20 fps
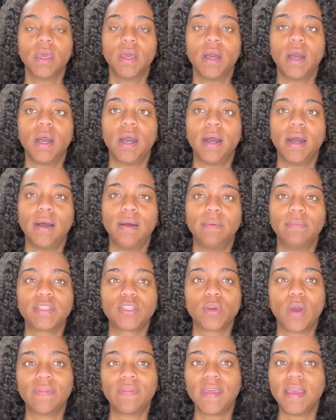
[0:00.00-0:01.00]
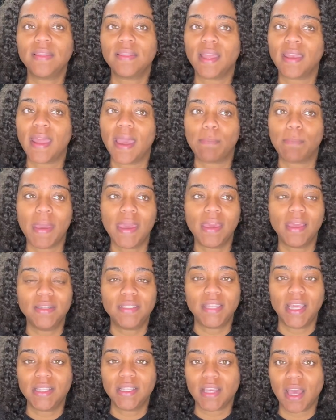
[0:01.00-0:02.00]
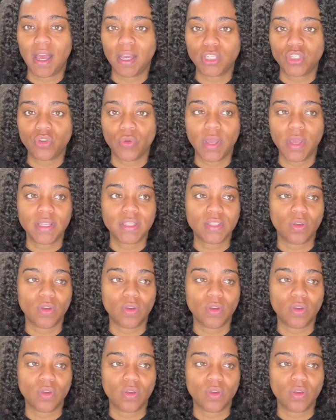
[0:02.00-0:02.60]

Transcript: Um, so I think that like making detox drinks